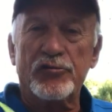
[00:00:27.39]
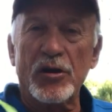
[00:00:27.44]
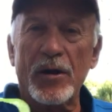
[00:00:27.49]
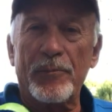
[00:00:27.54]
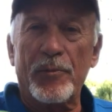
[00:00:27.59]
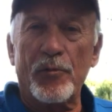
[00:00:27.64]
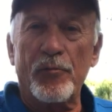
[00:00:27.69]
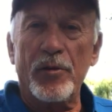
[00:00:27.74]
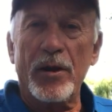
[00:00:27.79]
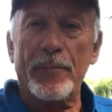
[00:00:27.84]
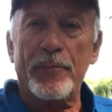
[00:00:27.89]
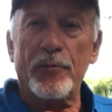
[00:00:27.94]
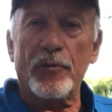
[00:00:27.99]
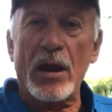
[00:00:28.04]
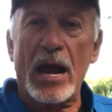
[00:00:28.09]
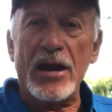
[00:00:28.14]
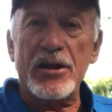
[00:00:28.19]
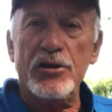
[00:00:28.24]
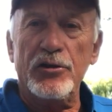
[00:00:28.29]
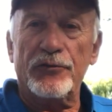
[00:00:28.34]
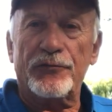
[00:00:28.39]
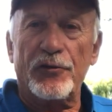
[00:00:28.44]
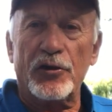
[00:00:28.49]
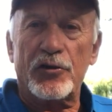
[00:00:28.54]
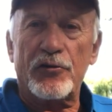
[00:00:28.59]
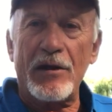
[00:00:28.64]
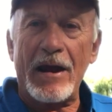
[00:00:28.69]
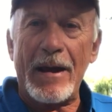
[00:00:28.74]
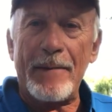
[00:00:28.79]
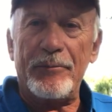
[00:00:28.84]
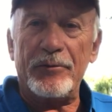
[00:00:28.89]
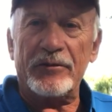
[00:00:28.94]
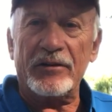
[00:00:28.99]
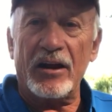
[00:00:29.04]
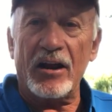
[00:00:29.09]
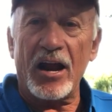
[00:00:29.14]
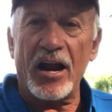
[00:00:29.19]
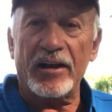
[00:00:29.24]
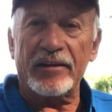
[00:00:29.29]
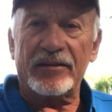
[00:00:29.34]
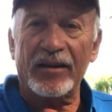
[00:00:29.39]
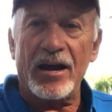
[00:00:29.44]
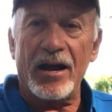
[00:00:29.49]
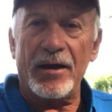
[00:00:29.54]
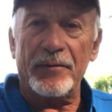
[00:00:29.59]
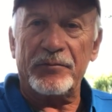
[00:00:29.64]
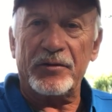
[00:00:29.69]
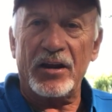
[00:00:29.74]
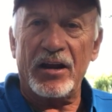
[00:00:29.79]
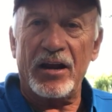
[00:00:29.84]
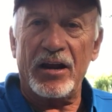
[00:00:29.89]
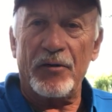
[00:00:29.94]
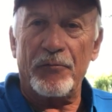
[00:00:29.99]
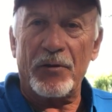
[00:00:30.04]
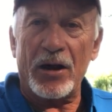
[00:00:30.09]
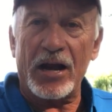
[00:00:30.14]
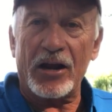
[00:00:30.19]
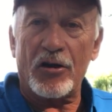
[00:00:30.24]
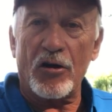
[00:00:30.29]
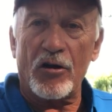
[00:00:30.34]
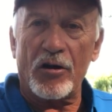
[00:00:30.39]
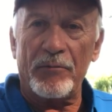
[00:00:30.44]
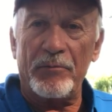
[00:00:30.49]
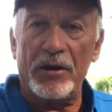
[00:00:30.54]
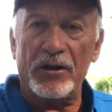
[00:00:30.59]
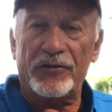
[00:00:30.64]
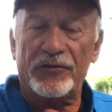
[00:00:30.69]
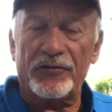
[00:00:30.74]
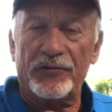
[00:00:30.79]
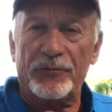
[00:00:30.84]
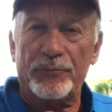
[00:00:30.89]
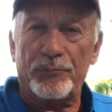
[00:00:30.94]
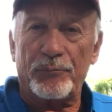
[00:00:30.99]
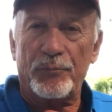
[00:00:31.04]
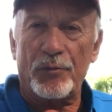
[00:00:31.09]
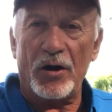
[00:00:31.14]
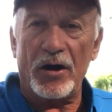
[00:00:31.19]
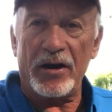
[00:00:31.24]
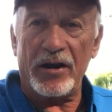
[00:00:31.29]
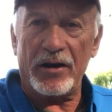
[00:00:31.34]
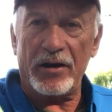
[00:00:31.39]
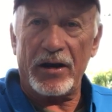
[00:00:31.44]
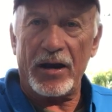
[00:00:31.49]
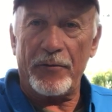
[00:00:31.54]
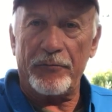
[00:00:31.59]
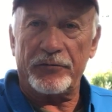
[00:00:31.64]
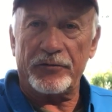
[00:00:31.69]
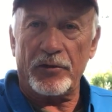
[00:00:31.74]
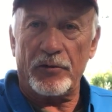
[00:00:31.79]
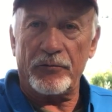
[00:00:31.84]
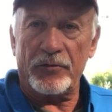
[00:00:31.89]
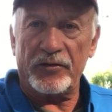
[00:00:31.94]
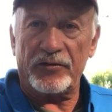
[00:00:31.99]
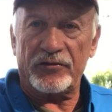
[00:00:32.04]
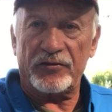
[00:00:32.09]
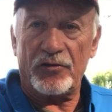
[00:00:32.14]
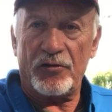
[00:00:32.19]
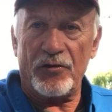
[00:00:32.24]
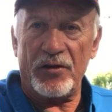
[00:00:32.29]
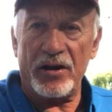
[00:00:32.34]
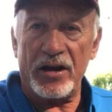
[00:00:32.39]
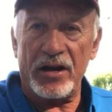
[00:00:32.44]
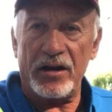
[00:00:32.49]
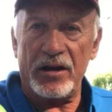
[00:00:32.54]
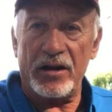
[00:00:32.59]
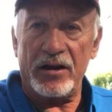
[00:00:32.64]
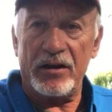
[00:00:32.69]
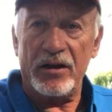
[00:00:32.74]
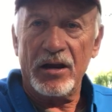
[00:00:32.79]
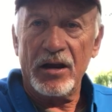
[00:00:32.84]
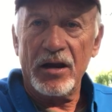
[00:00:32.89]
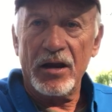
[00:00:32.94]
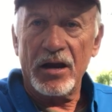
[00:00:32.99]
triple ripple I use for crappies a lot of times. When I caught them this spring, they was on this green